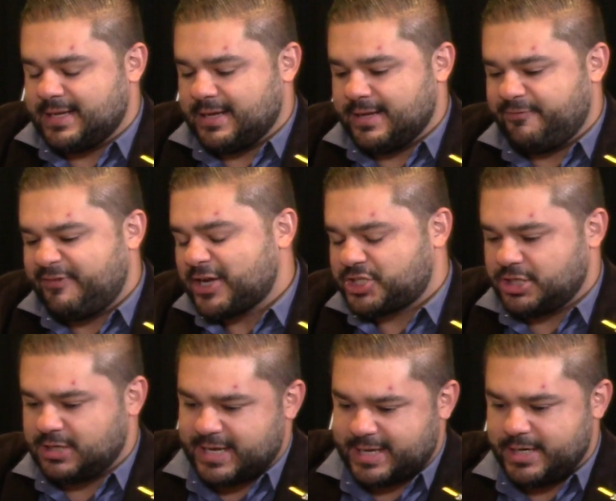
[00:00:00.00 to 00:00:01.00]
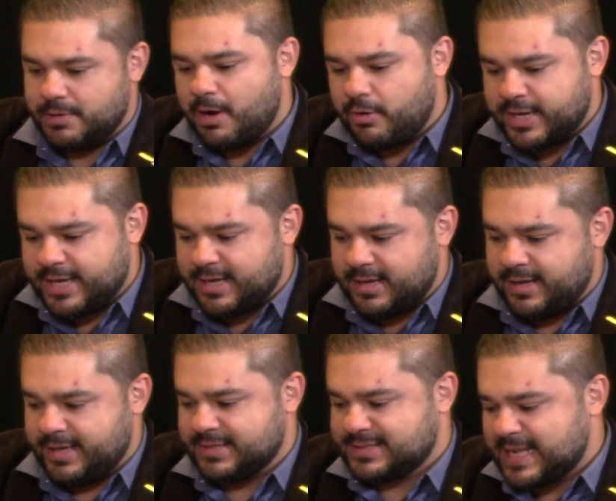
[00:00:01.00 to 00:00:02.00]
infection like a pneumonia
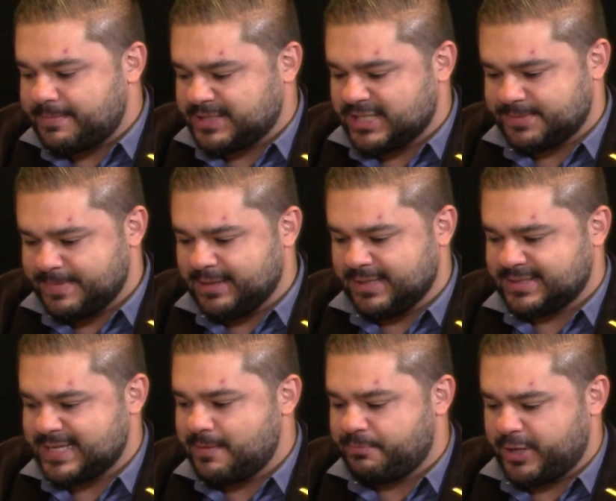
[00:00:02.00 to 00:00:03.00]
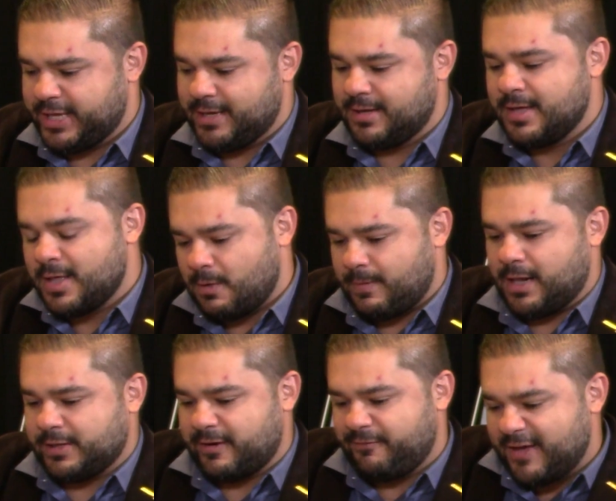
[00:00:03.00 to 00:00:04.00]
and sepsis being the same thing. Well,
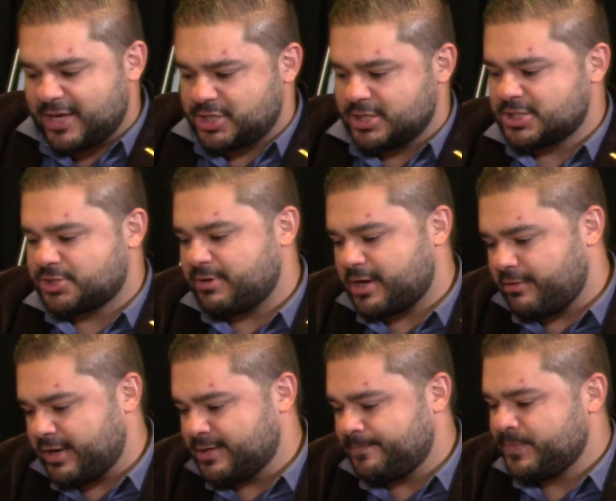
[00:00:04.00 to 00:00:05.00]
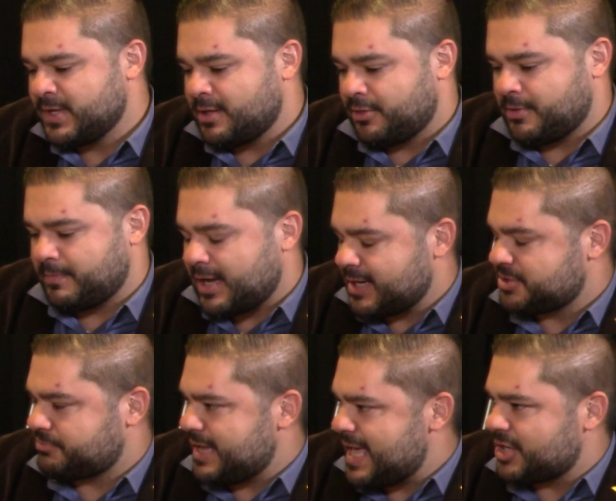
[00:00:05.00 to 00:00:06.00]
the infection is triggering the body's
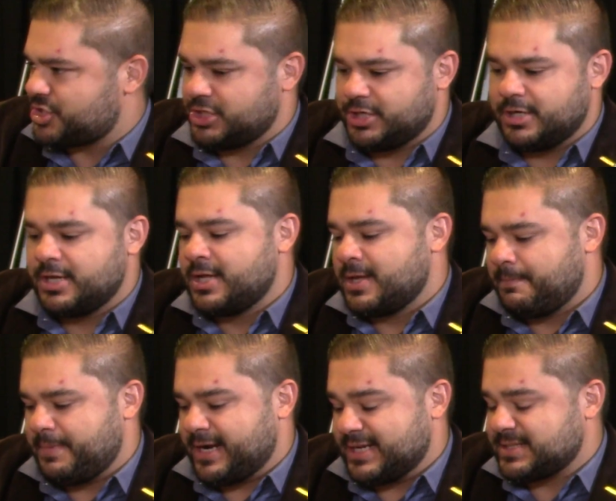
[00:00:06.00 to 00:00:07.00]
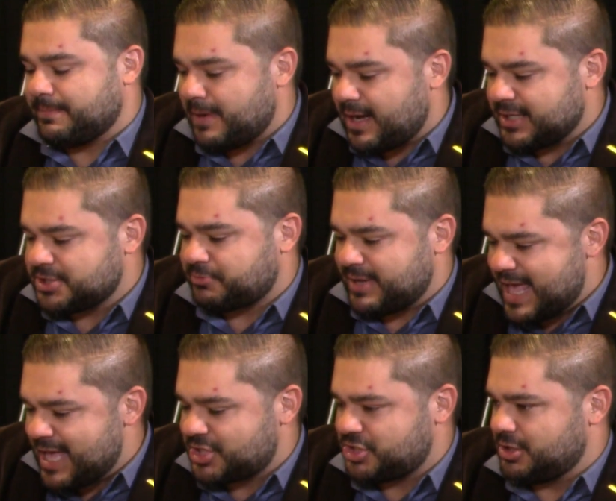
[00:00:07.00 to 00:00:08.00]
reaction, but it's the body's
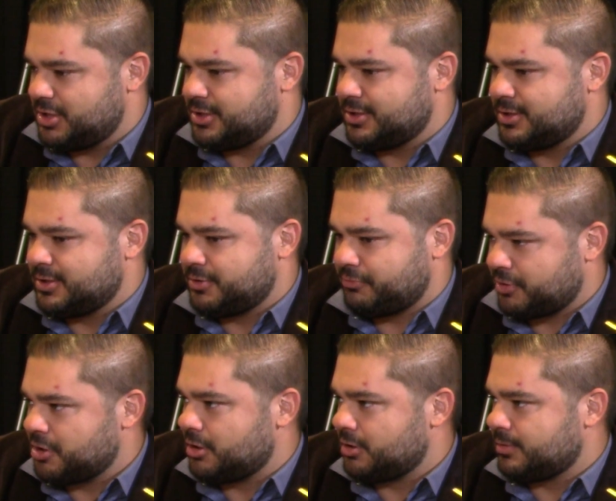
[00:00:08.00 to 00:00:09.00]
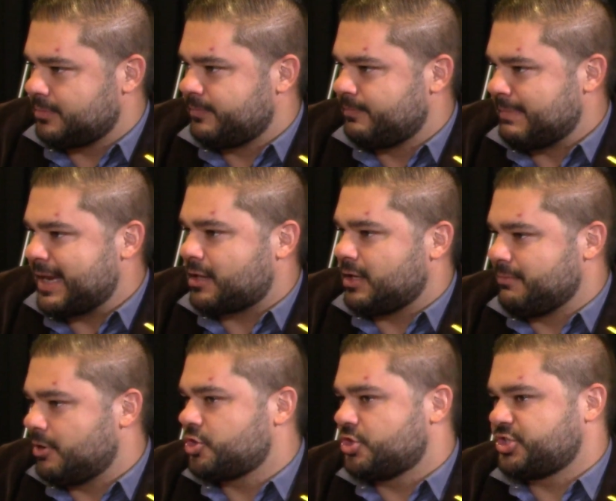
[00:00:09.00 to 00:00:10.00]
reaction, the real medical
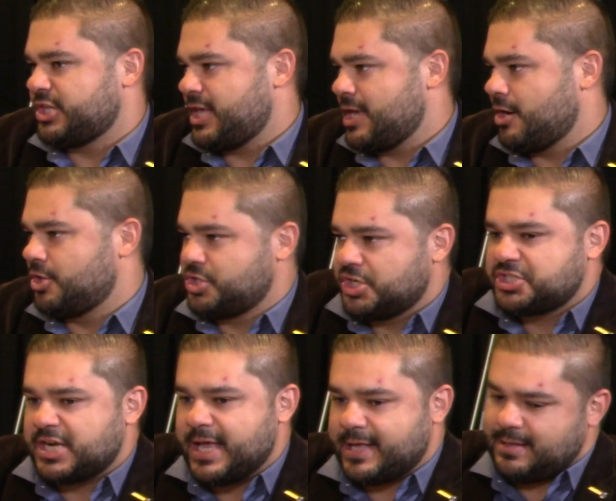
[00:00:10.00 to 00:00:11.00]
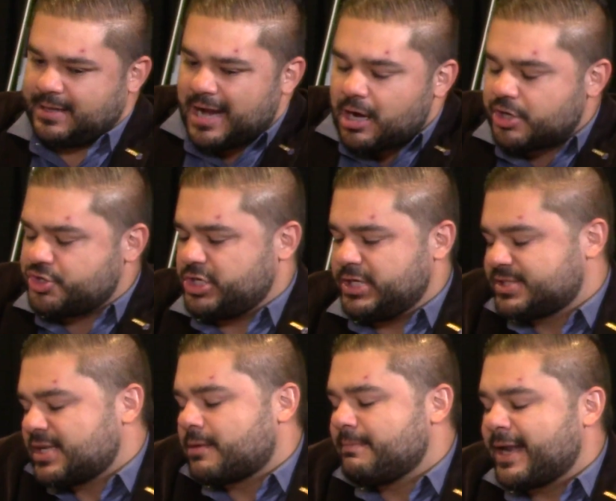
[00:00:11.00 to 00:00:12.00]
emergency here, just like an allergy is
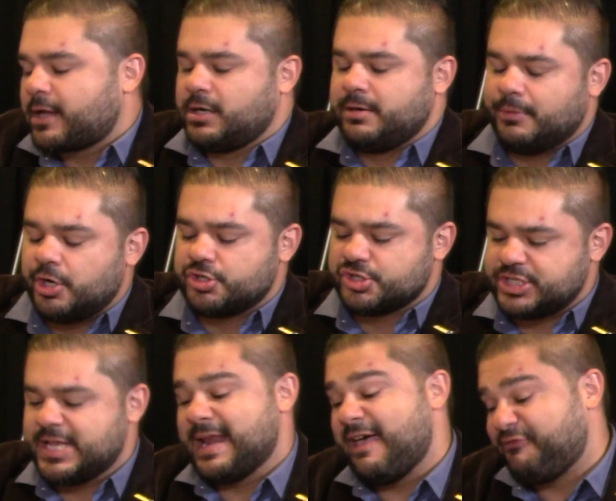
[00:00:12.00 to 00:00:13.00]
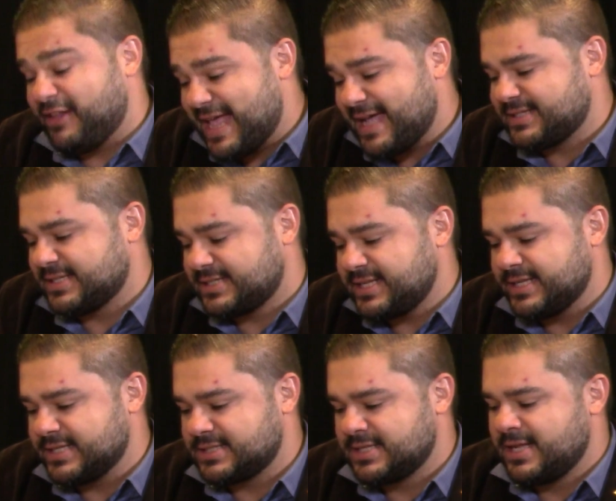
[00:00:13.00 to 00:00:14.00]
not a medical emergency, anaphylaxis
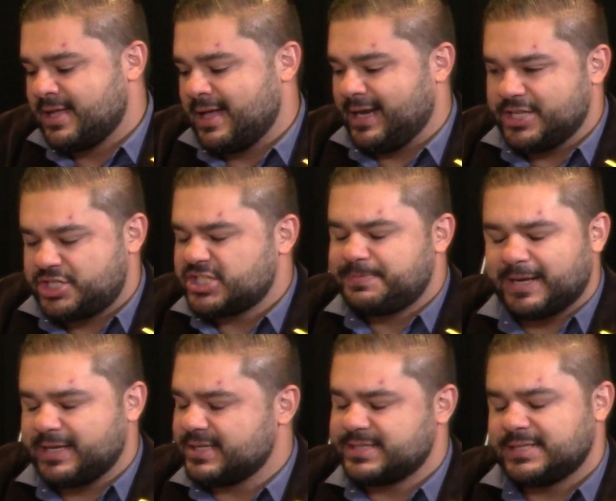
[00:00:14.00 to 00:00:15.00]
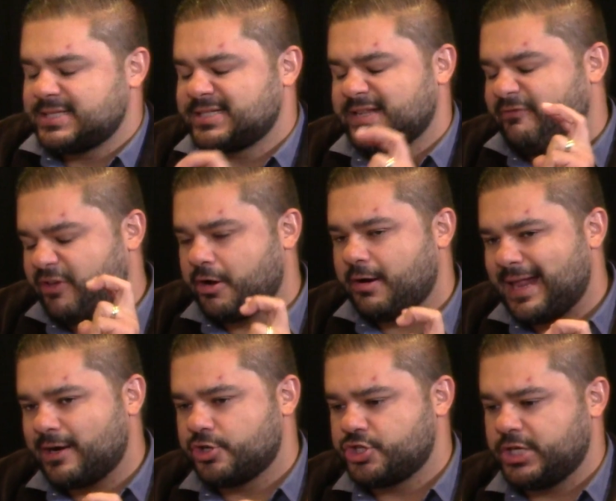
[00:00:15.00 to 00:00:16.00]
is, and it just because it's a severe
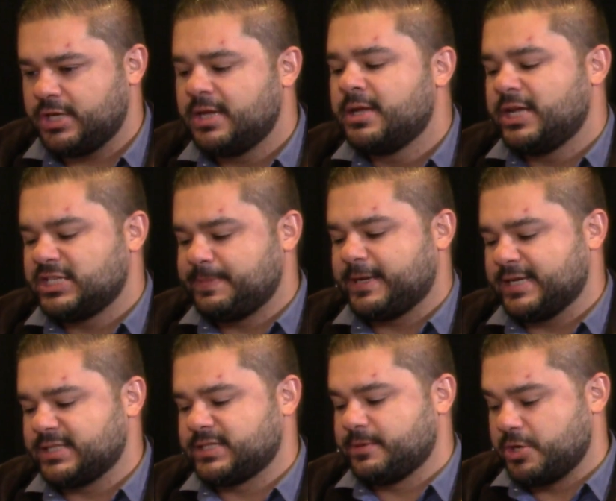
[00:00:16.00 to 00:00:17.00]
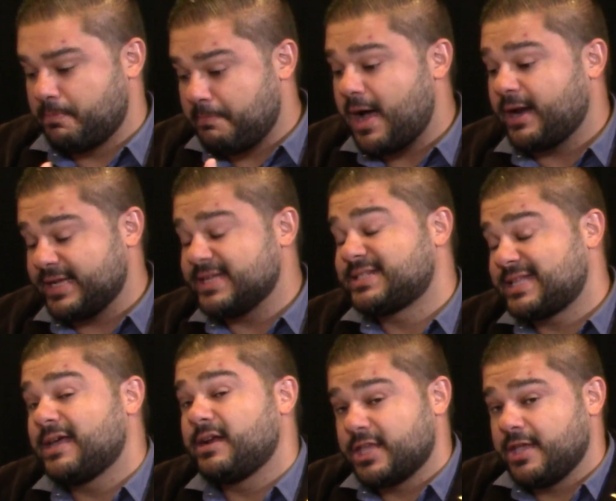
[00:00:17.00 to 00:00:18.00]
allergy, it's because your body is
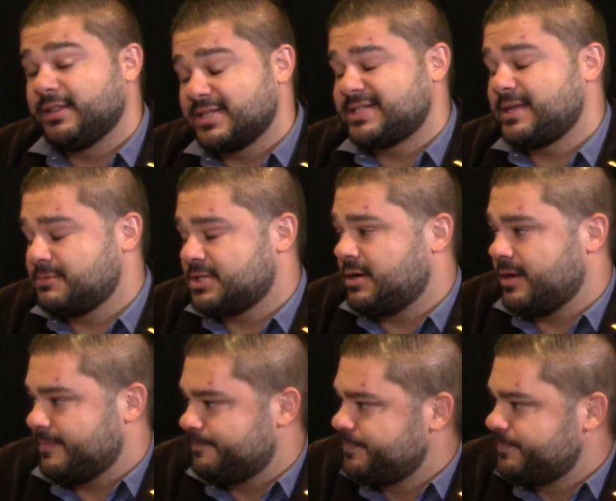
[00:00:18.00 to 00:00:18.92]
killing you at the same time.